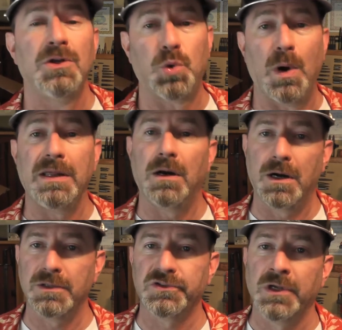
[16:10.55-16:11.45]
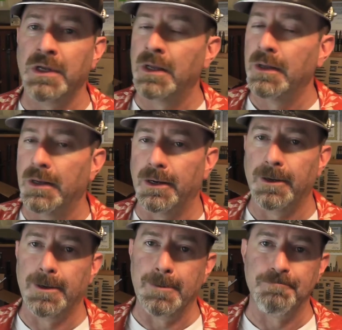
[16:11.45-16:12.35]
twenty yards
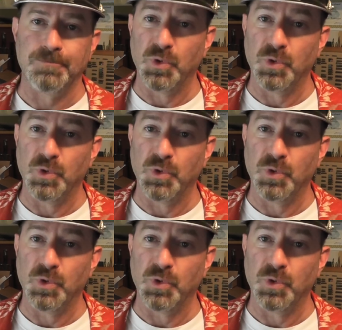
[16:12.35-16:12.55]
um,